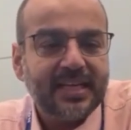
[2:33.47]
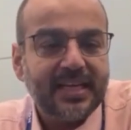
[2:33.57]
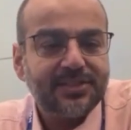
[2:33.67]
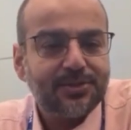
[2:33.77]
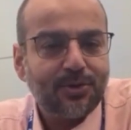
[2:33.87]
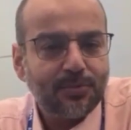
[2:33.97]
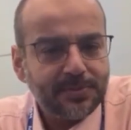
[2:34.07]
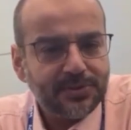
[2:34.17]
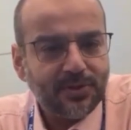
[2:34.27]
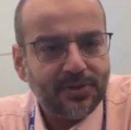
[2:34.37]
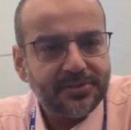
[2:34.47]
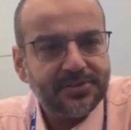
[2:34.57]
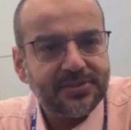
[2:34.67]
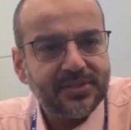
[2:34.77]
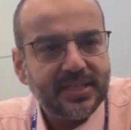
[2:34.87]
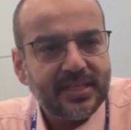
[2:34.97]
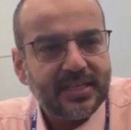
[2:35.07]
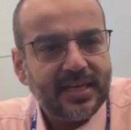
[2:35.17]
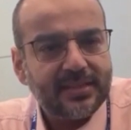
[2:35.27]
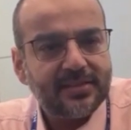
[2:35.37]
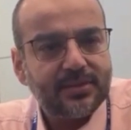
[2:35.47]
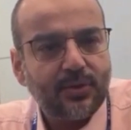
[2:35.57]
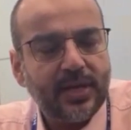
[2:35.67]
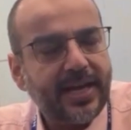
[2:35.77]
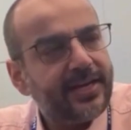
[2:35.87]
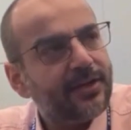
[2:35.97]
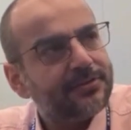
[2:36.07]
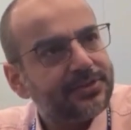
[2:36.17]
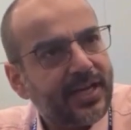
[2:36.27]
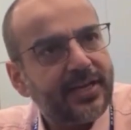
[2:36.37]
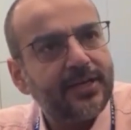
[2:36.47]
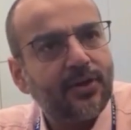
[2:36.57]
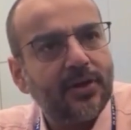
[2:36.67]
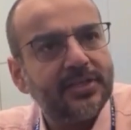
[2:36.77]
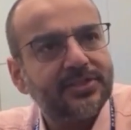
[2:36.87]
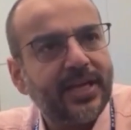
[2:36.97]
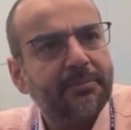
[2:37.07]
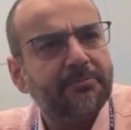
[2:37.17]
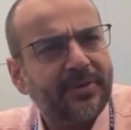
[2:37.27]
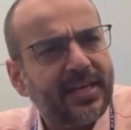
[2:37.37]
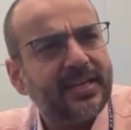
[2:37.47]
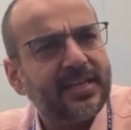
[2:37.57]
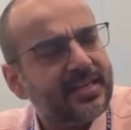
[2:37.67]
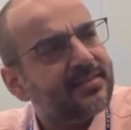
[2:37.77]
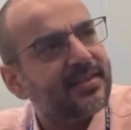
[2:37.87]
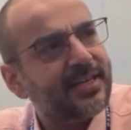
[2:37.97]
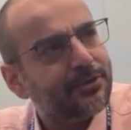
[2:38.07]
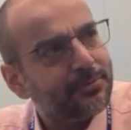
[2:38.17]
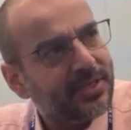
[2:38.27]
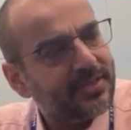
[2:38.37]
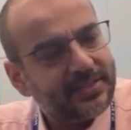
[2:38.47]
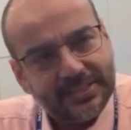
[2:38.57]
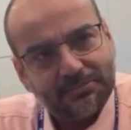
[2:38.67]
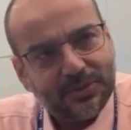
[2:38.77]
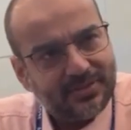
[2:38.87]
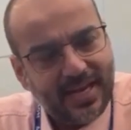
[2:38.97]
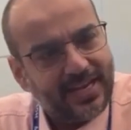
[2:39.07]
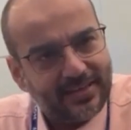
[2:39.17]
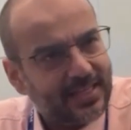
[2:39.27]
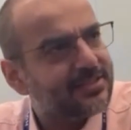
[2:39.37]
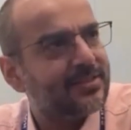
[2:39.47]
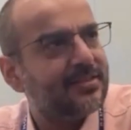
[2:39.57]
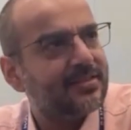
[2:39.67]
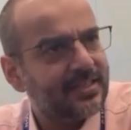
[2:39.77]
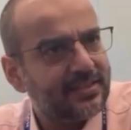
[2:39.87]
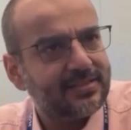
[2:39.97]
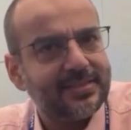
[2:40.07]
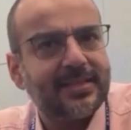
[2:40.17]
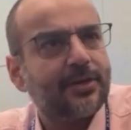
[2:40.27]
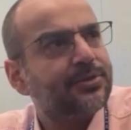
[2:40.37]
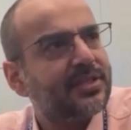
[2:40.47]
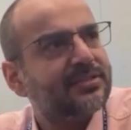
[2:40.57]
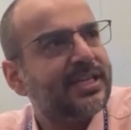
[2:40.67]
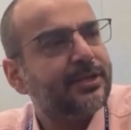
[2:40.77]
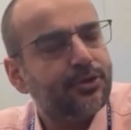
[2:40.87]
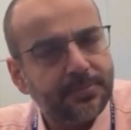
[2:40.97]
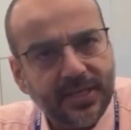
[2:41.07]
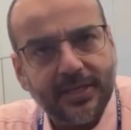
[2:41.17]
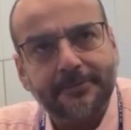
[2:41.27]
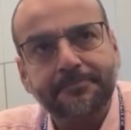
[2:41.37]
And so open source and this whole idea of sharing knowledge came very easily to me. It was like natural that this is how things need to be.